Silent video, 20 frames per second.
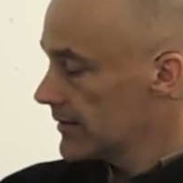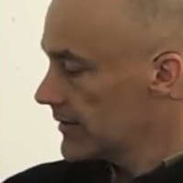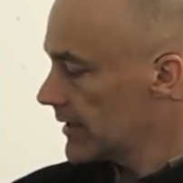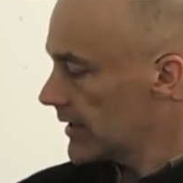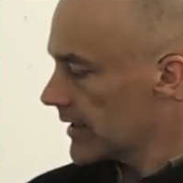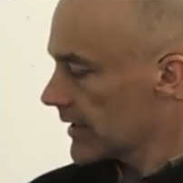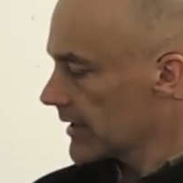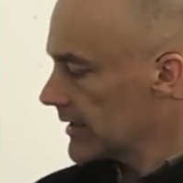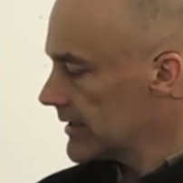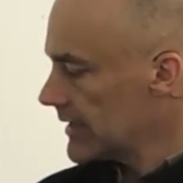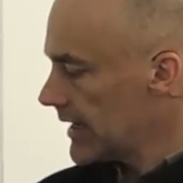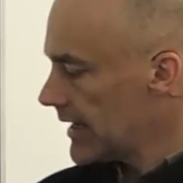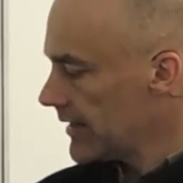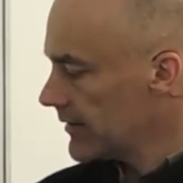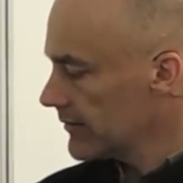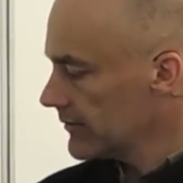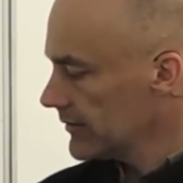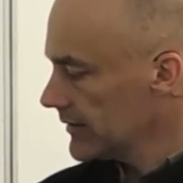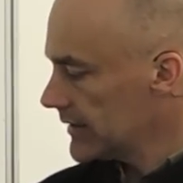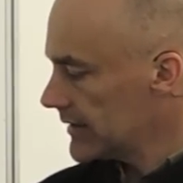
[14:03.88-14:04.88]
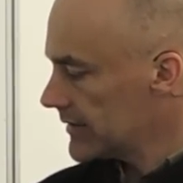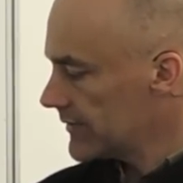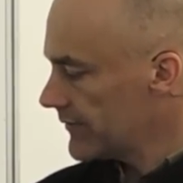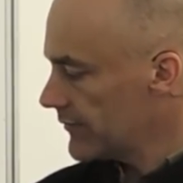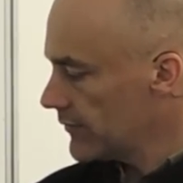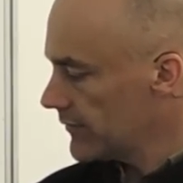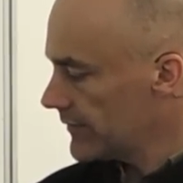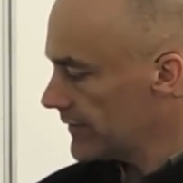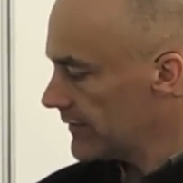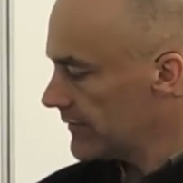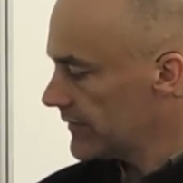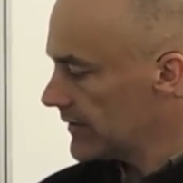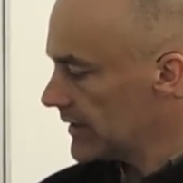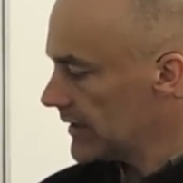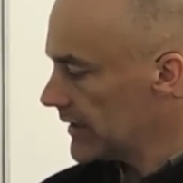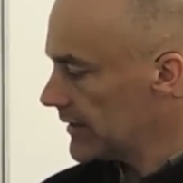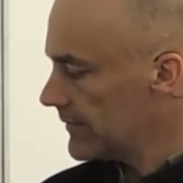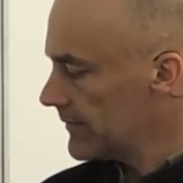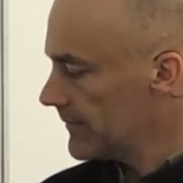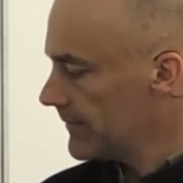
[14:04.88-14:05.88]
that it can handle is
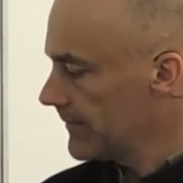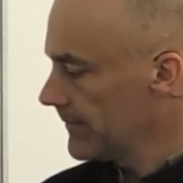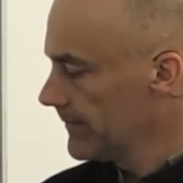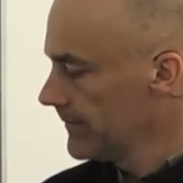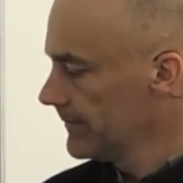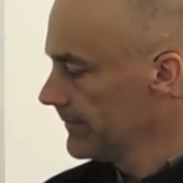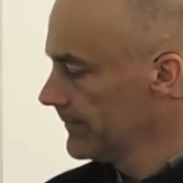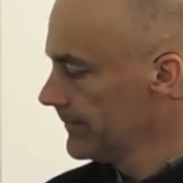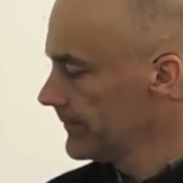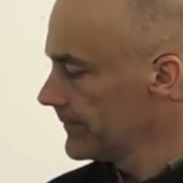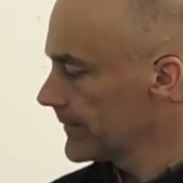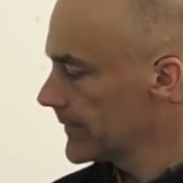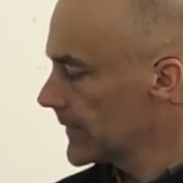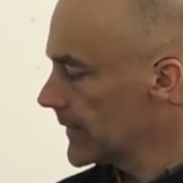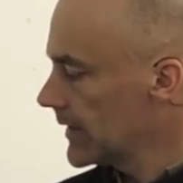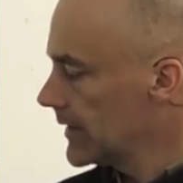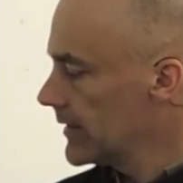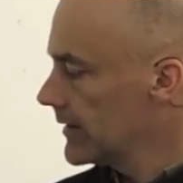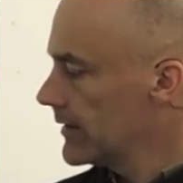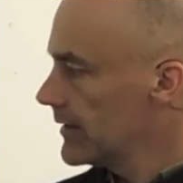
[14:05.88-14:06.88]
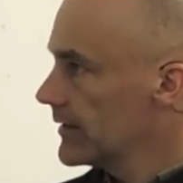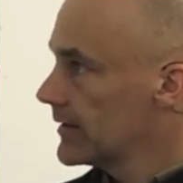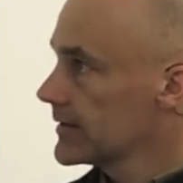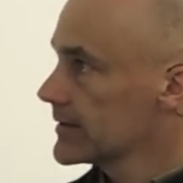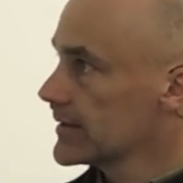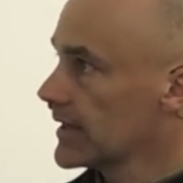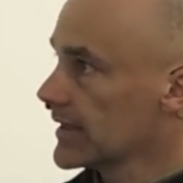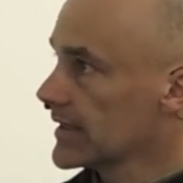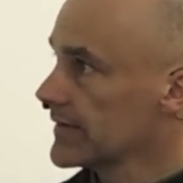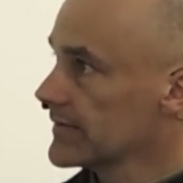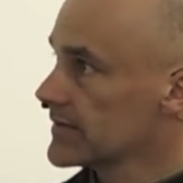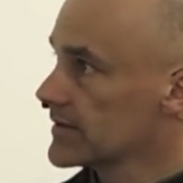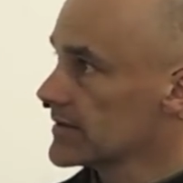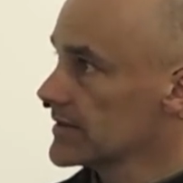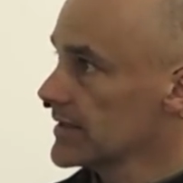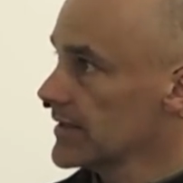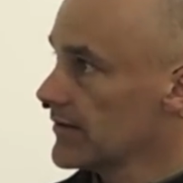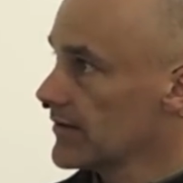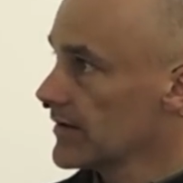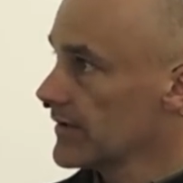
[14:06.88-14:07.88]
415 so that gives
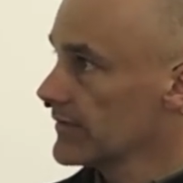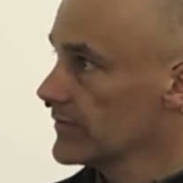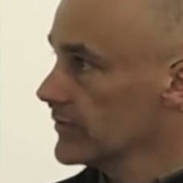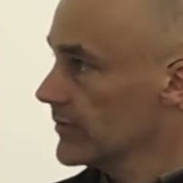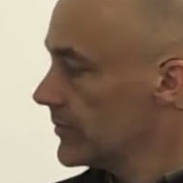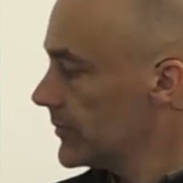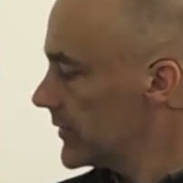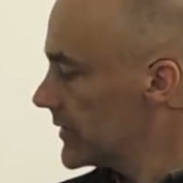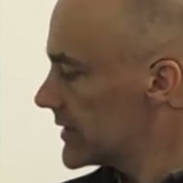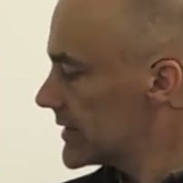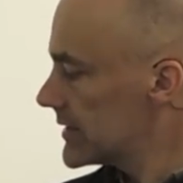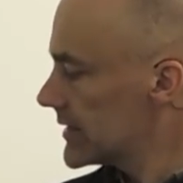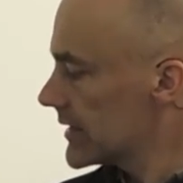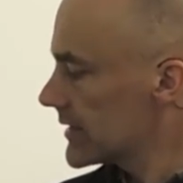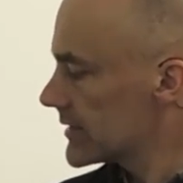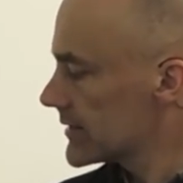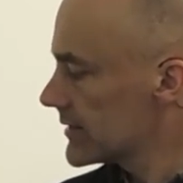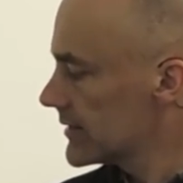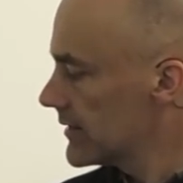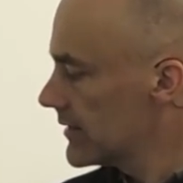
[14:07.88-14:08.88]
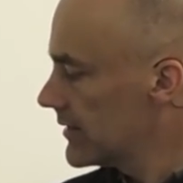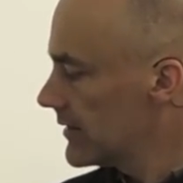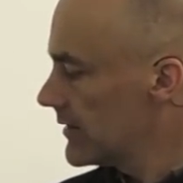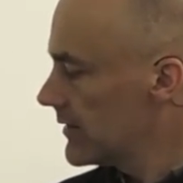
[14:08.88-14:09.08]
us an area of 0.6